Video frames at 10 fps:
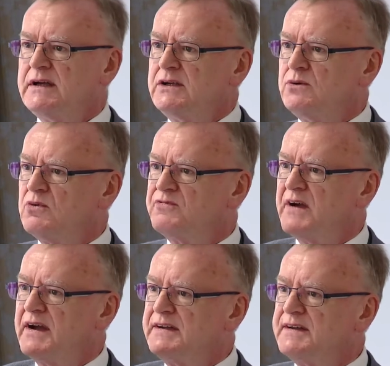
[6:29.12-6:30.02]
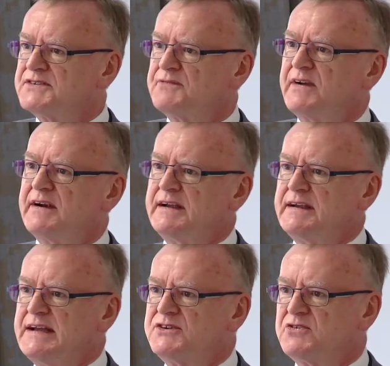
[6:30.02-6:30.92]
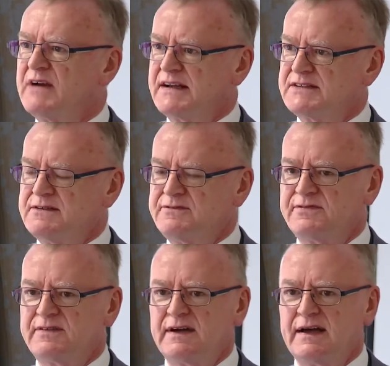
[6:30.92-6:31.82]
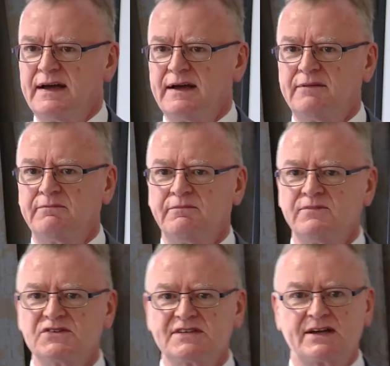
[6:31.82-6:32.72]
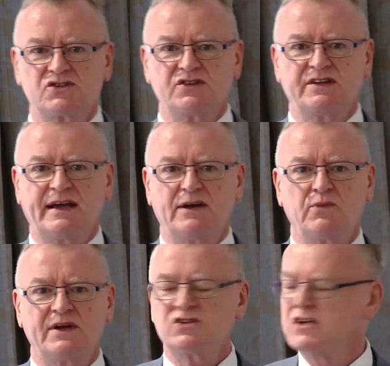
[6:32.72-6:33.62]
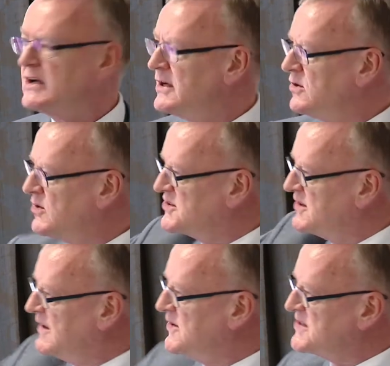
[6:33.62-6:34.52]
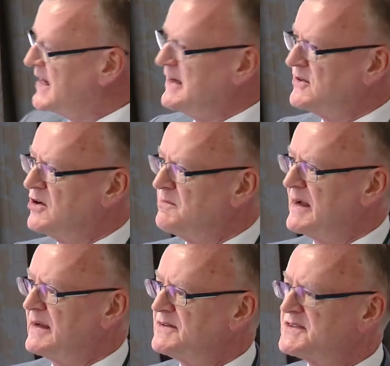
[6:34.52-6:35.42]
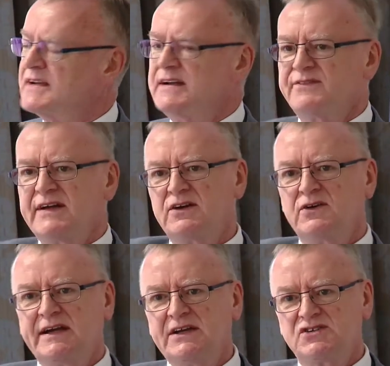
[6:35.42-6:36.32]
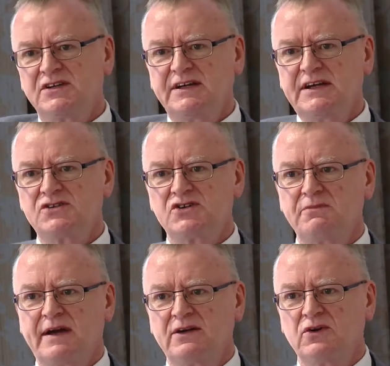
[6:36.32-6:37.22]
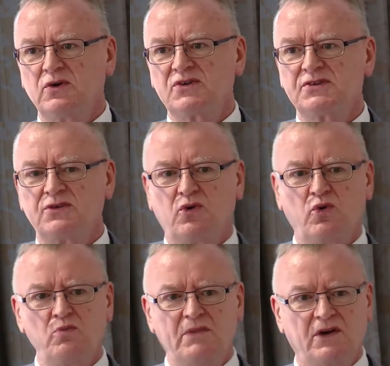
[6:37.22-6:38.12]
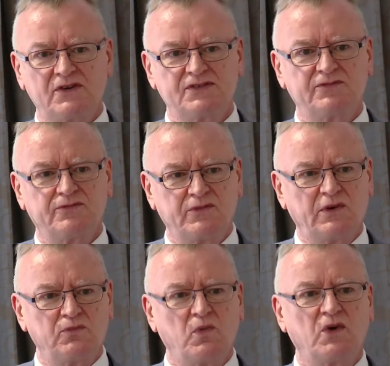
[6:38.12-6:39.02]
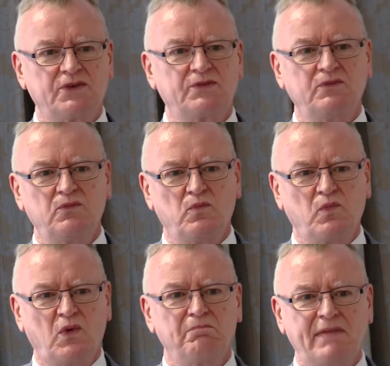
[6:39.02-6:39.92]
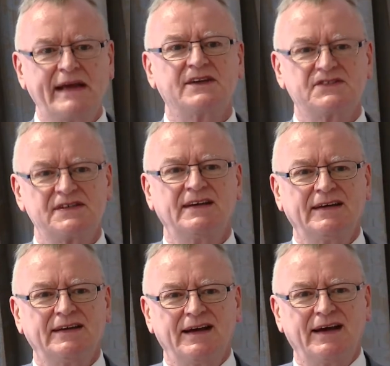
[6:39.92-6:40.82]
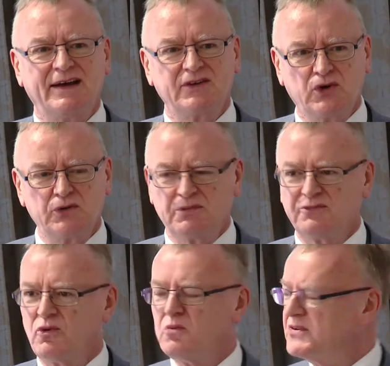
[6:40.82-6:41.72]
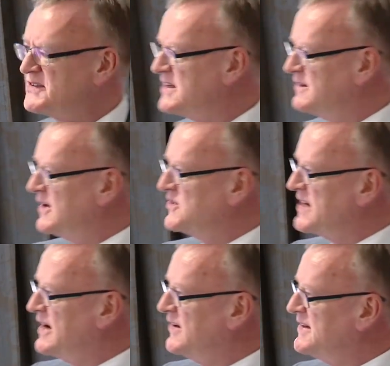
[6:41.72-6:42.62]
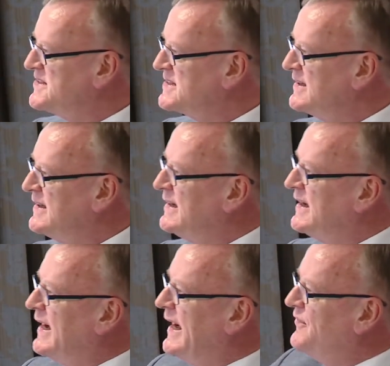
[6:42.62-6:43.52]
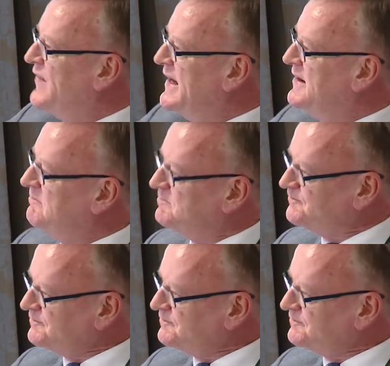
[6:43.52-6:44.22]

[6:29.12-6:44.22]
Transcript: You will find there's a very interactive section there which looks at those eight domains. Then in each domain looks at the hallmarks of what makes good performance in those areas. And then